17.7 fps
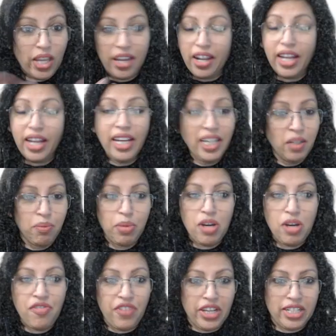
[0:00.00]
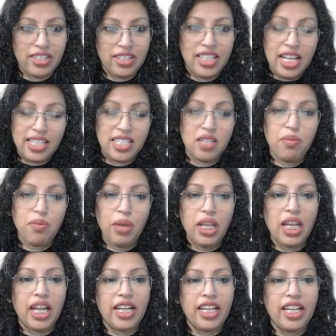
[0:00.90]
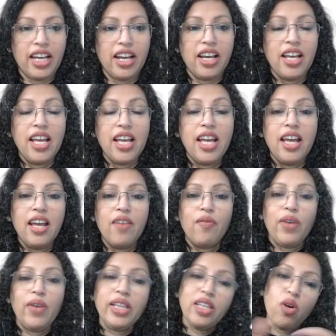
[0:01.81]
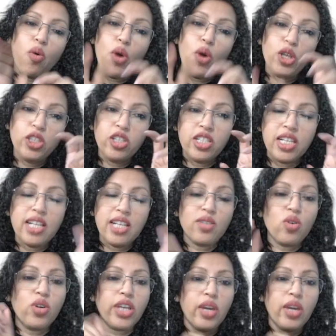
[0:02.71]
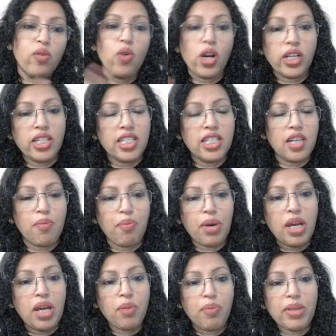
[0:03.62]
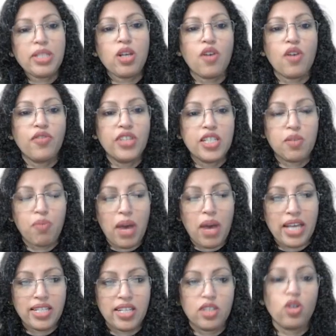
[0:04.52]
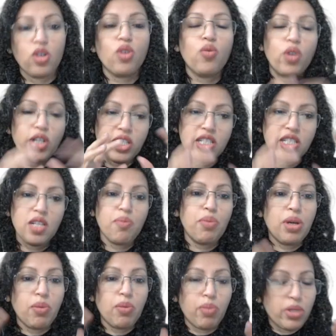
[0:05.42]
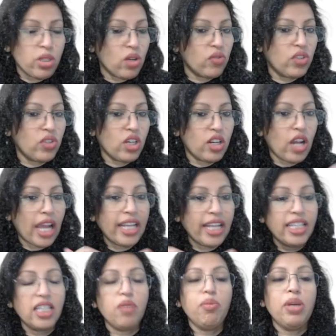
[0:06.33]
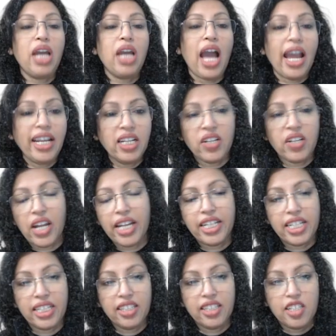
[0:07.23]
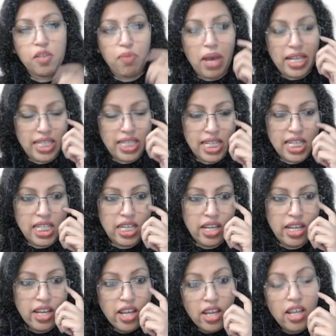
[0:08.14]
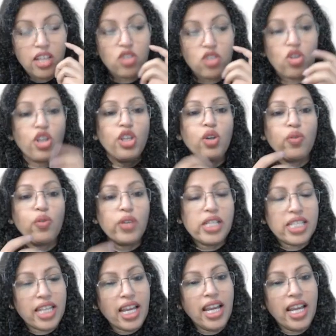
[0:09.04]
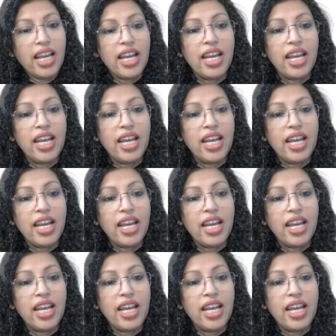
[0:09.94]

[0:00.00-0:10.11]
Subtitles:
right? Perfect, that's the main idea. When the author says, okay, what is the purpose of this passage, or what is the purpose of the writer behind writing this passage, so you will say